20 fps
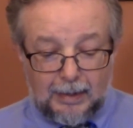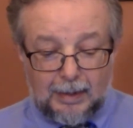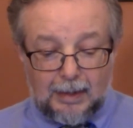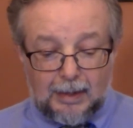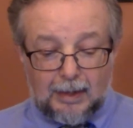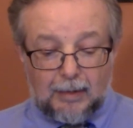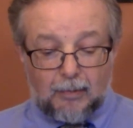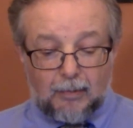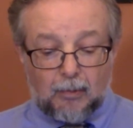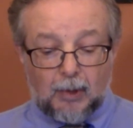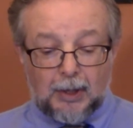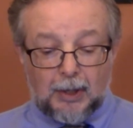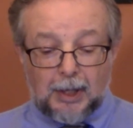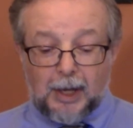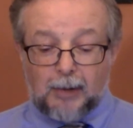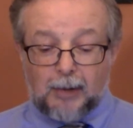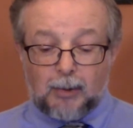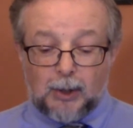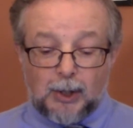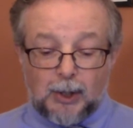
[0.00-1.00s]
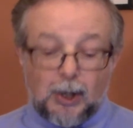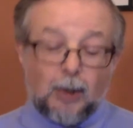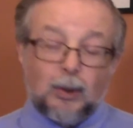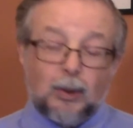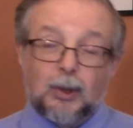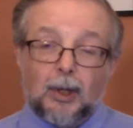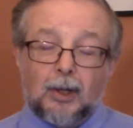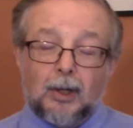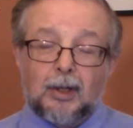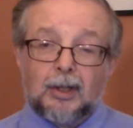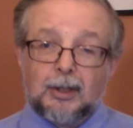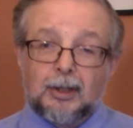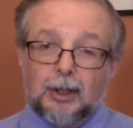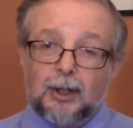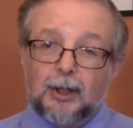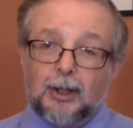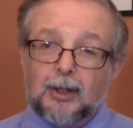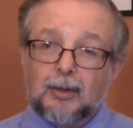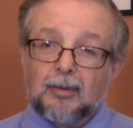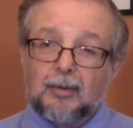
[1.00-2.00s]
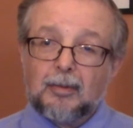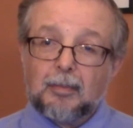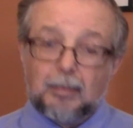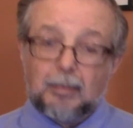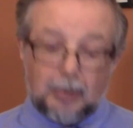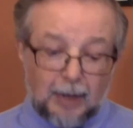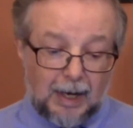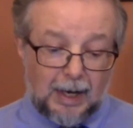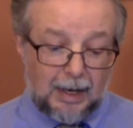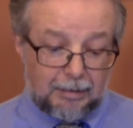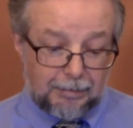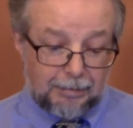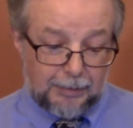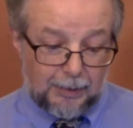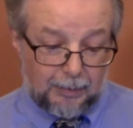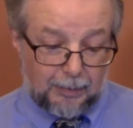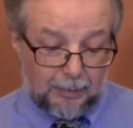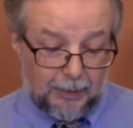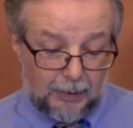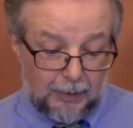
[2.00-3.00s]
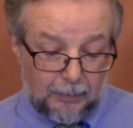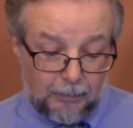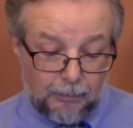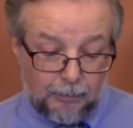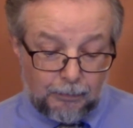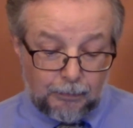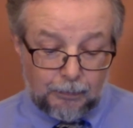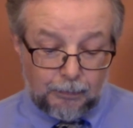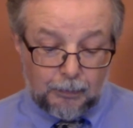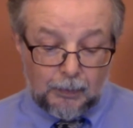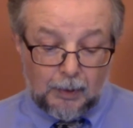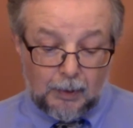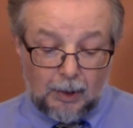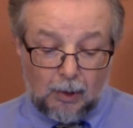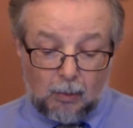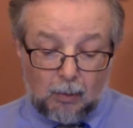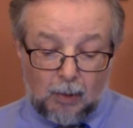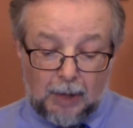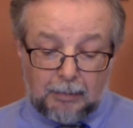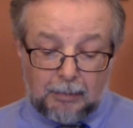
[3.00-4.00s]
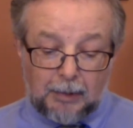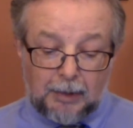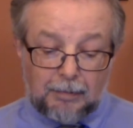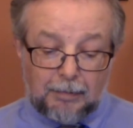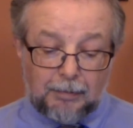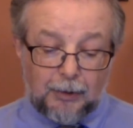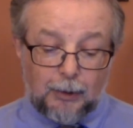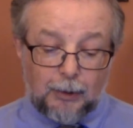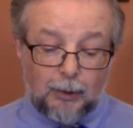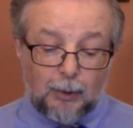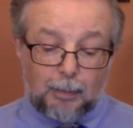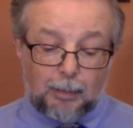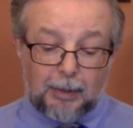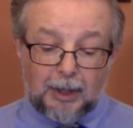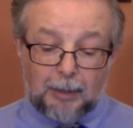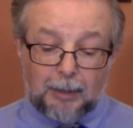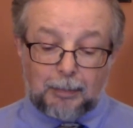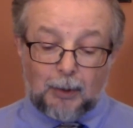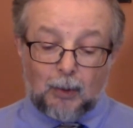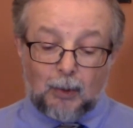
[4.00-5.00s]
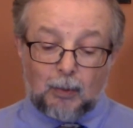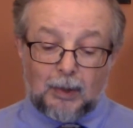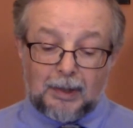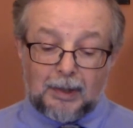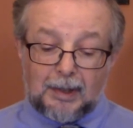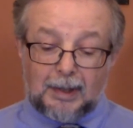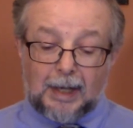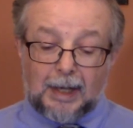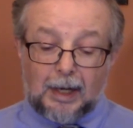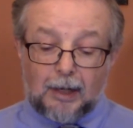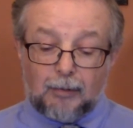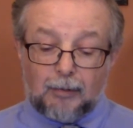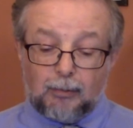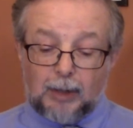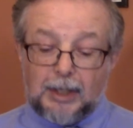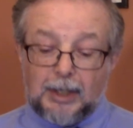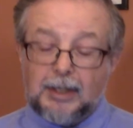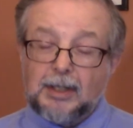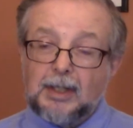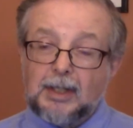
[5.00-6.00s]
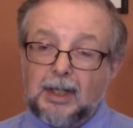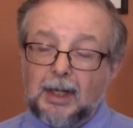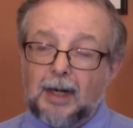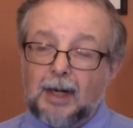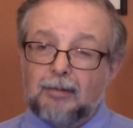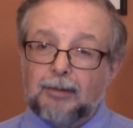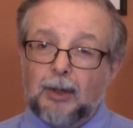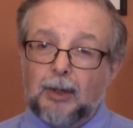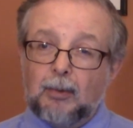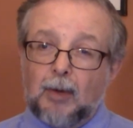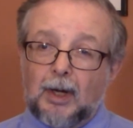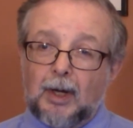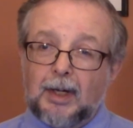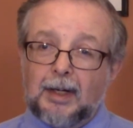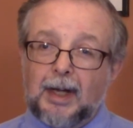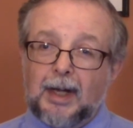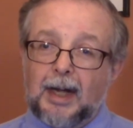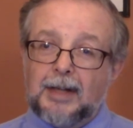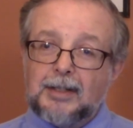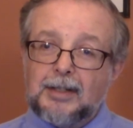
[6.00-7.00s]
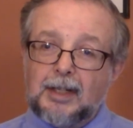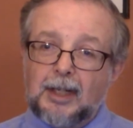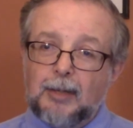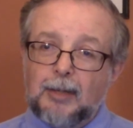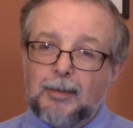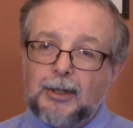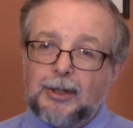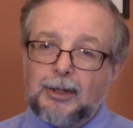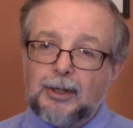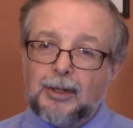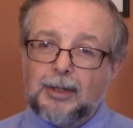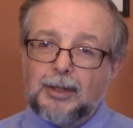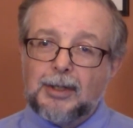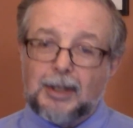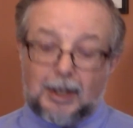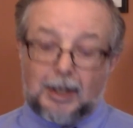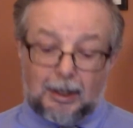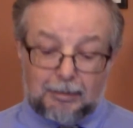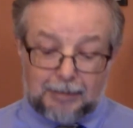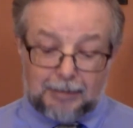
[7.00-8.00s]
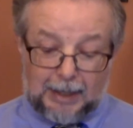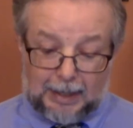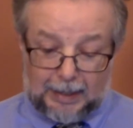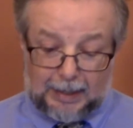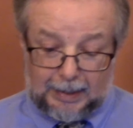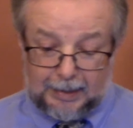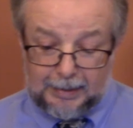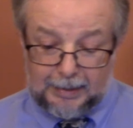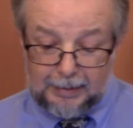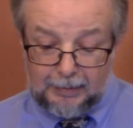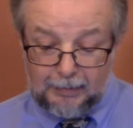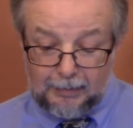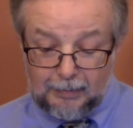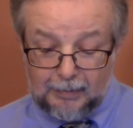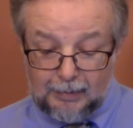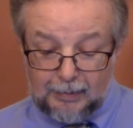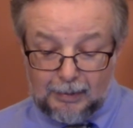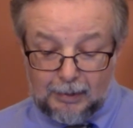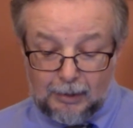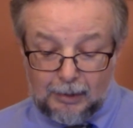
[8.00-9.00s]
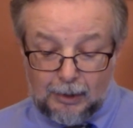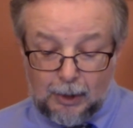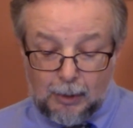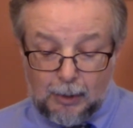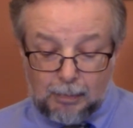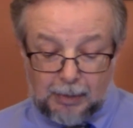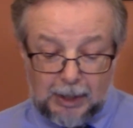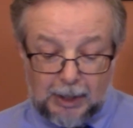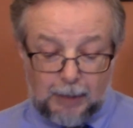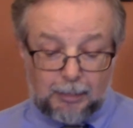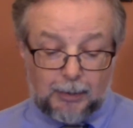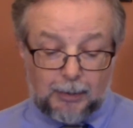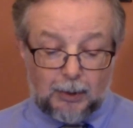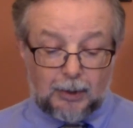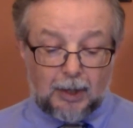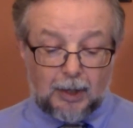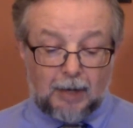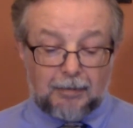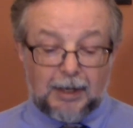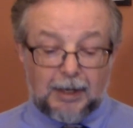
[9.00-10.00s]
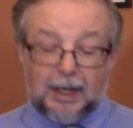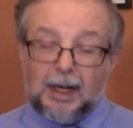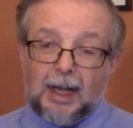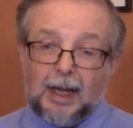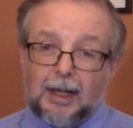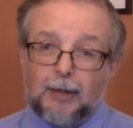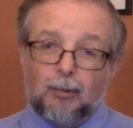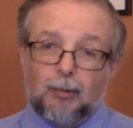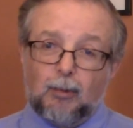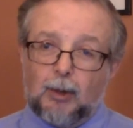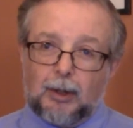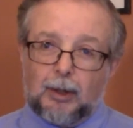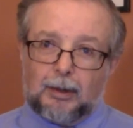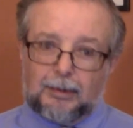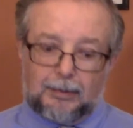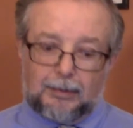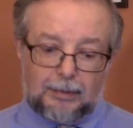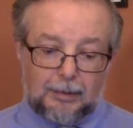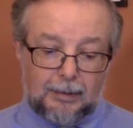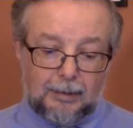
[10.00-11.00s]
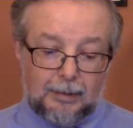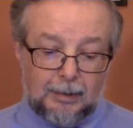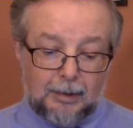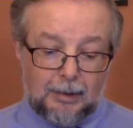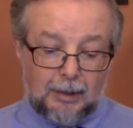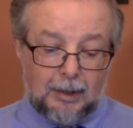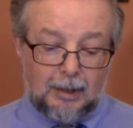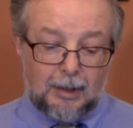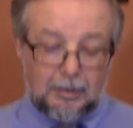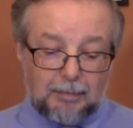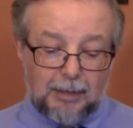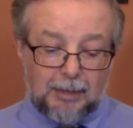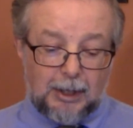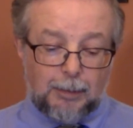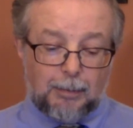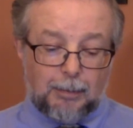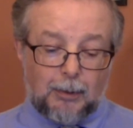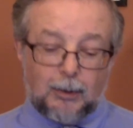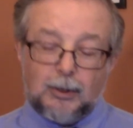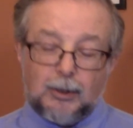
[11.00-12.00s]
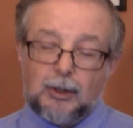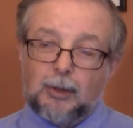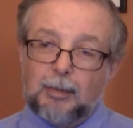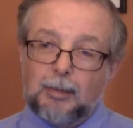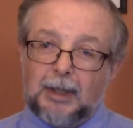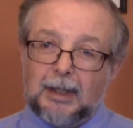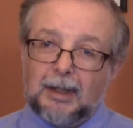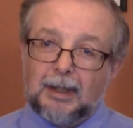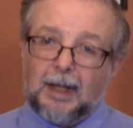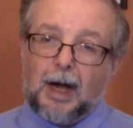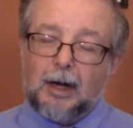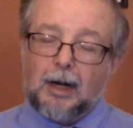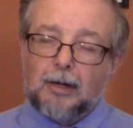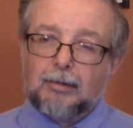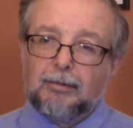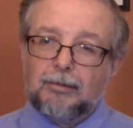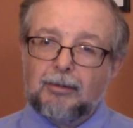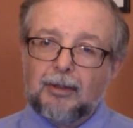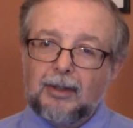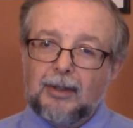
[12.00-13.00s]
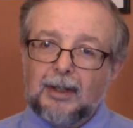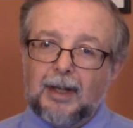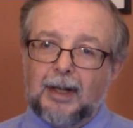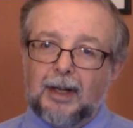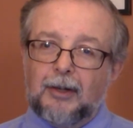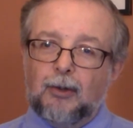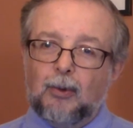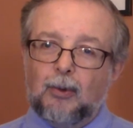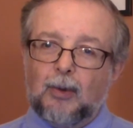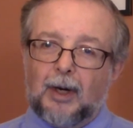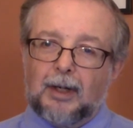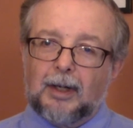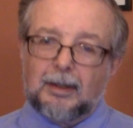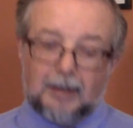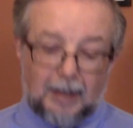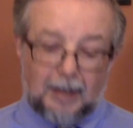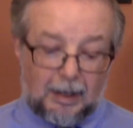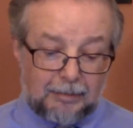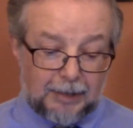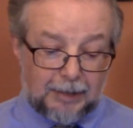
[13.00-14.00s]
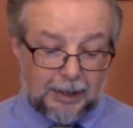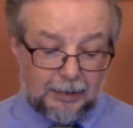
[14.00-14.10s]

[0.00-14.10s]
when they were no longer profitable. When we view people with love, we see everyone as images of God, people of innate worth, people to be loved and who are loving.